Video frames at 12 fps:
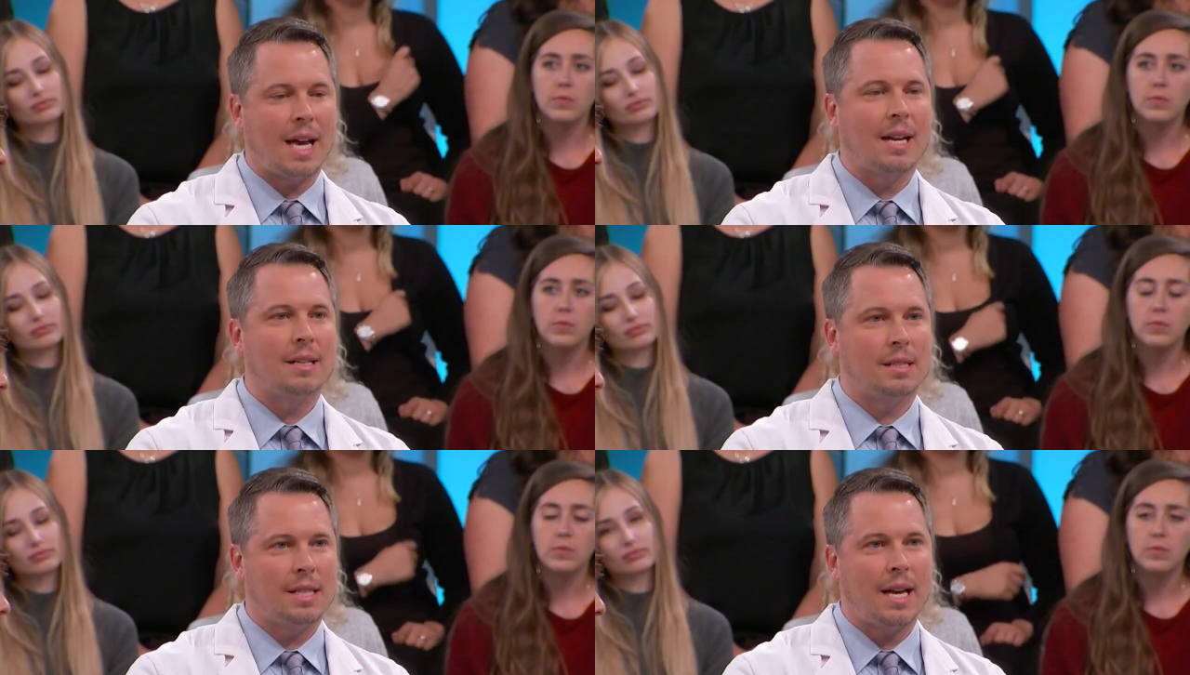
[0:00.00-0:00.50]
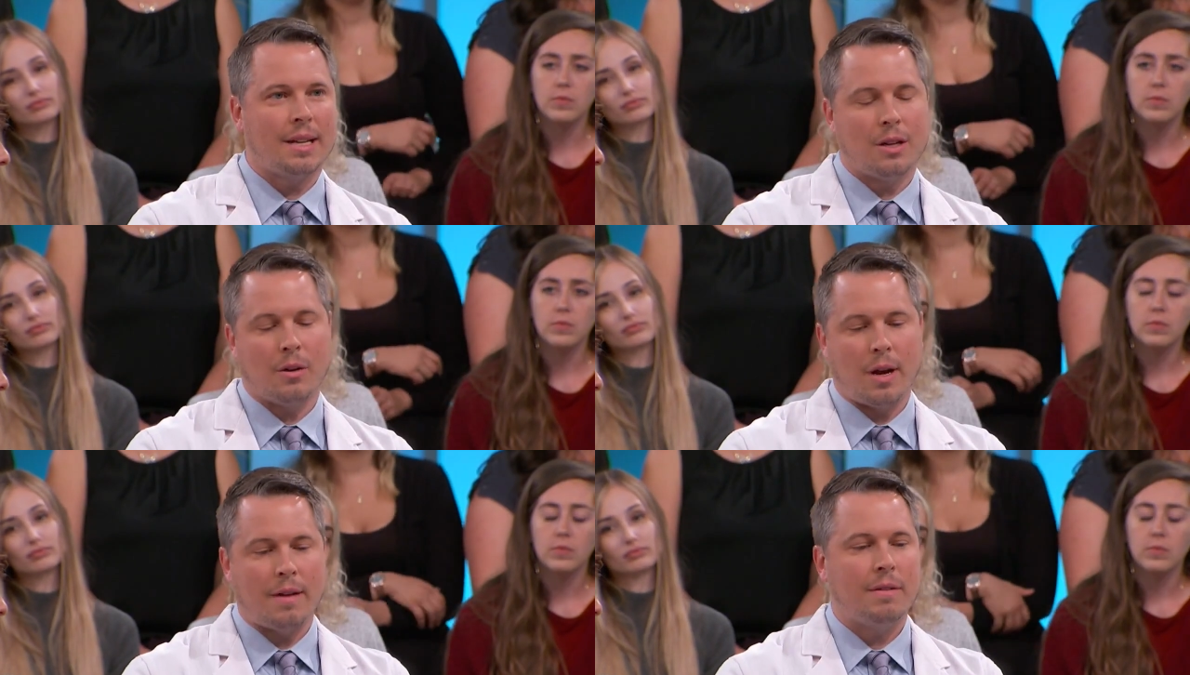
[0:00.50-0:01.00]
Speaker 1: data set, you
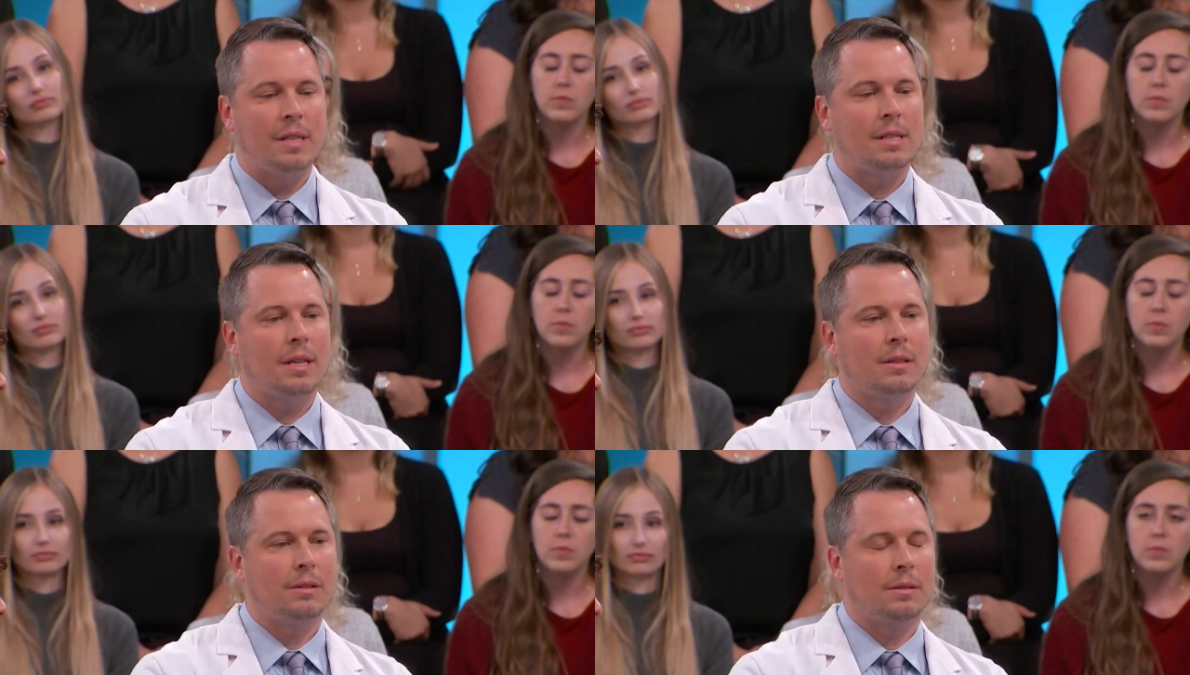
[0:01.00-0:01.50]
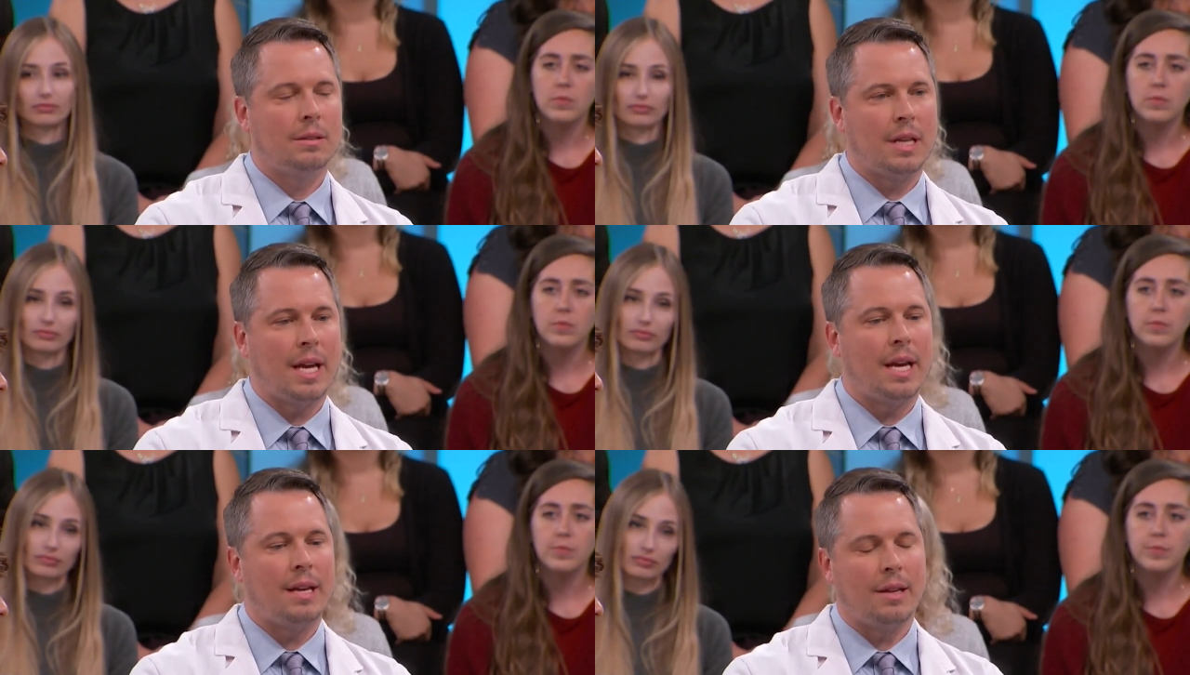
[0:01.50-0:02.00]
know, every single
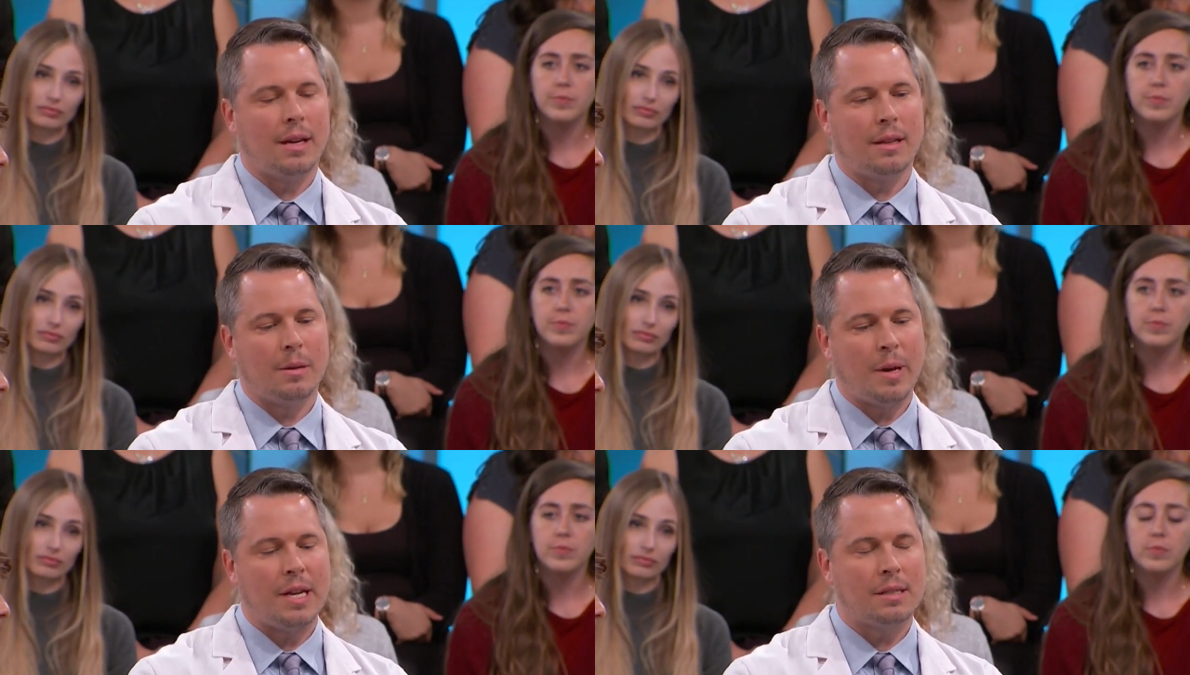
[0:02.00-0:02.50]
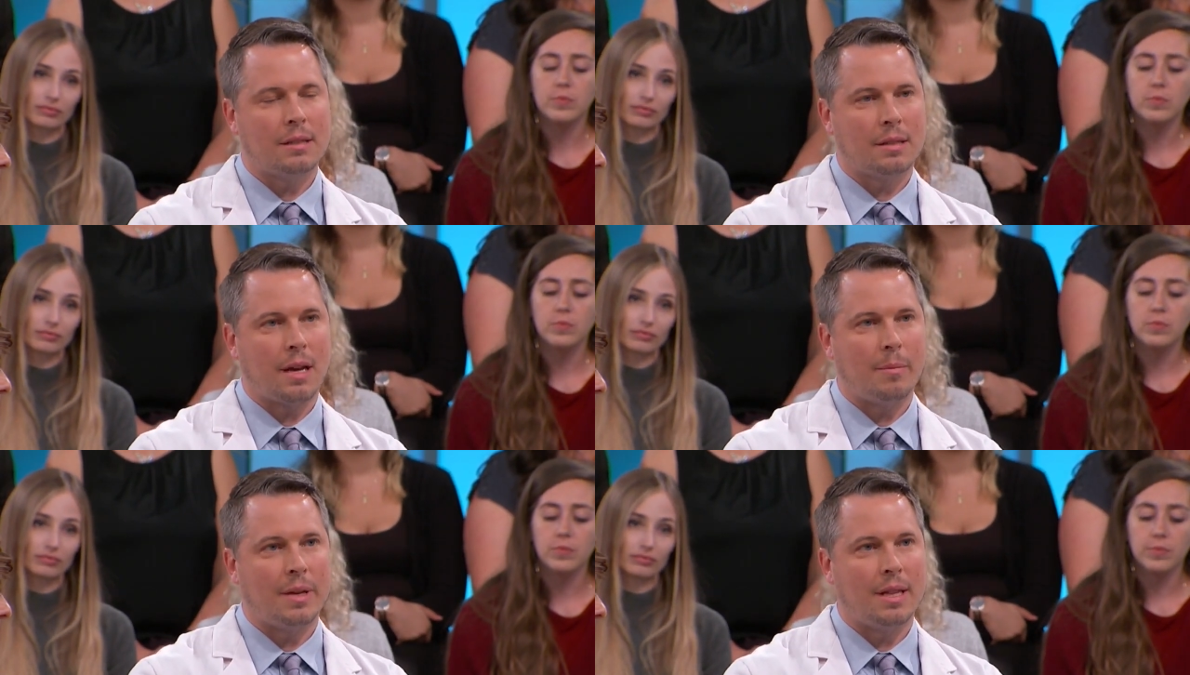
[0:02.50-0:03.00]
day that the patients
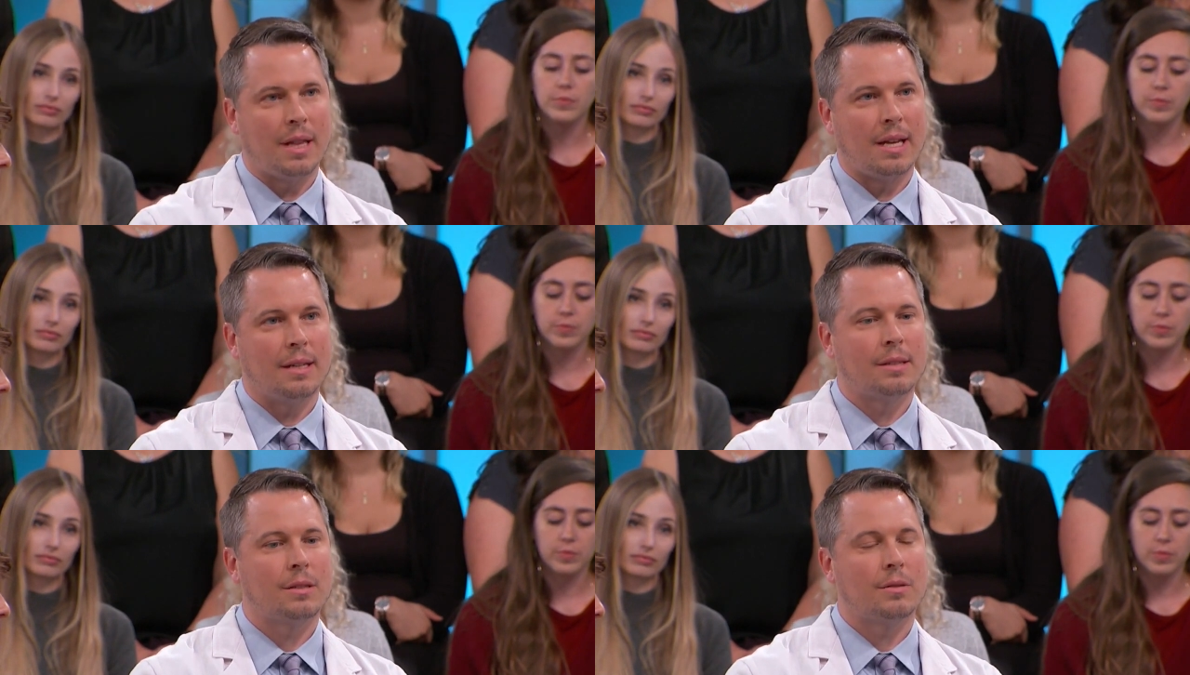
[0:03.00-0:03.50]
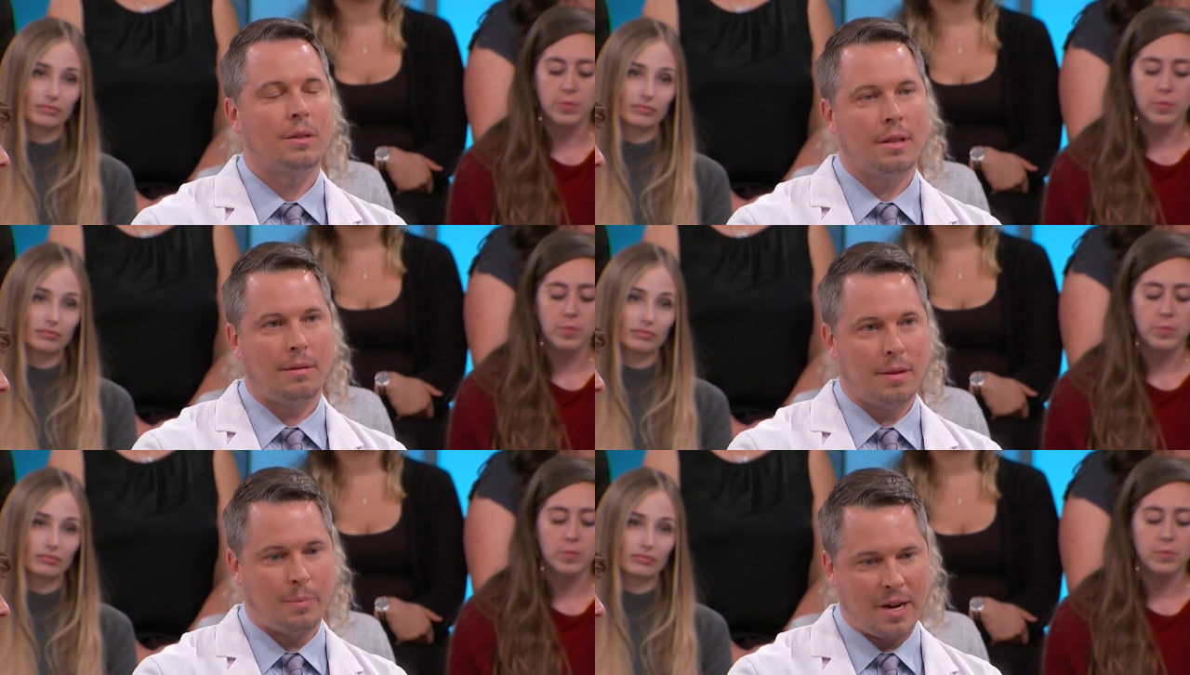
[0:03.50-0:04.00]
come in,
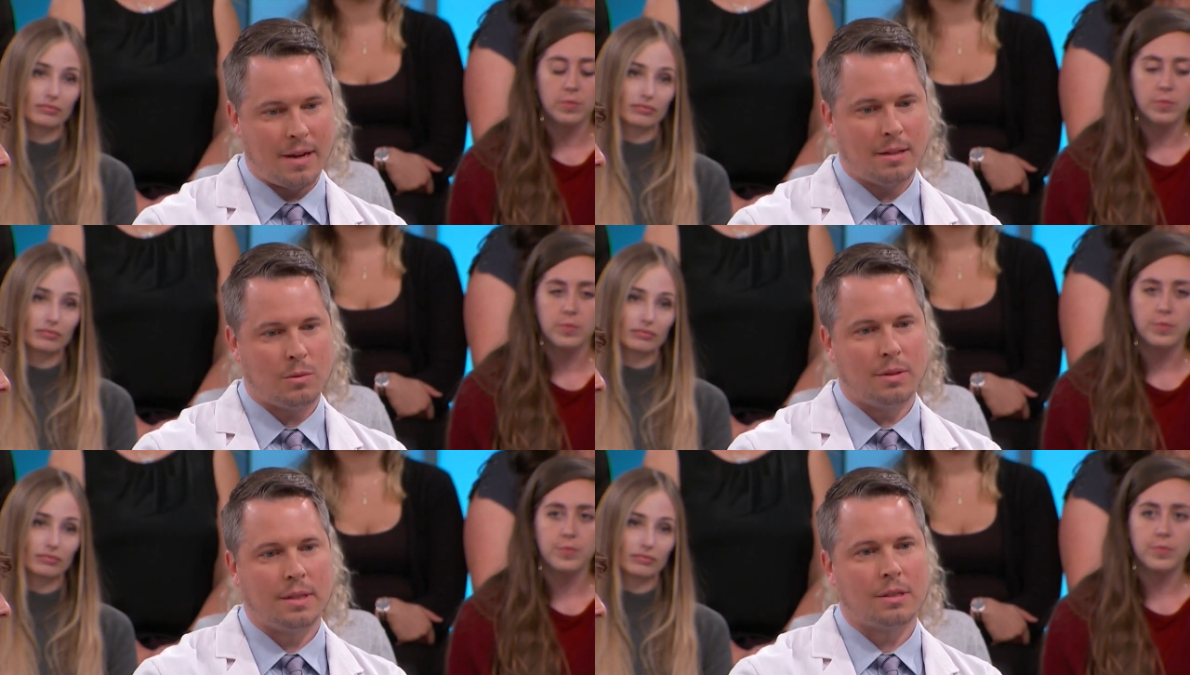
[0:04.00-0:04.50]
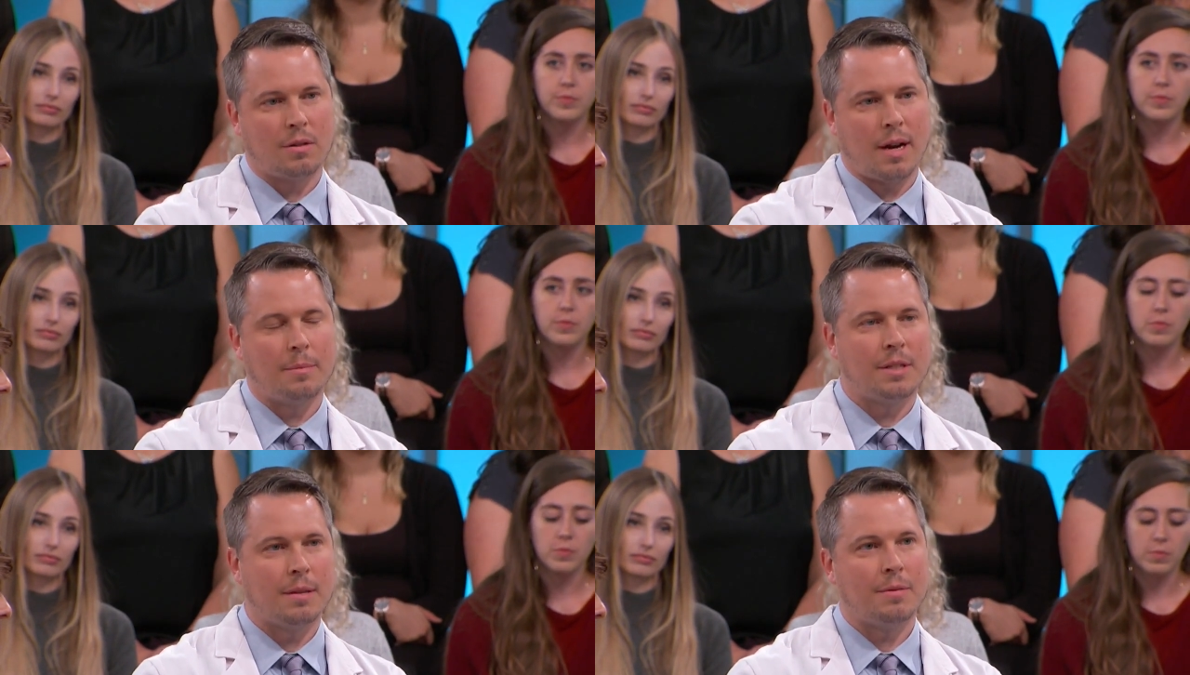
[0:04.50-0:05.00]
the parents will
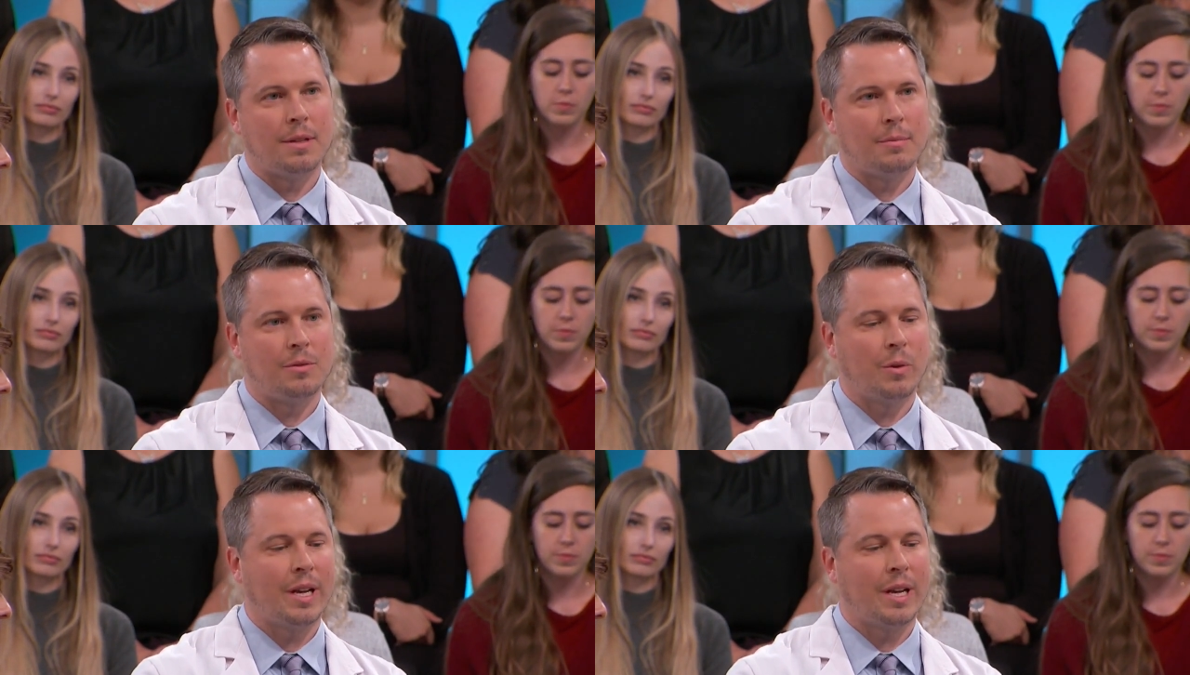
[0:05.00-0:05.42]
describe symptoms.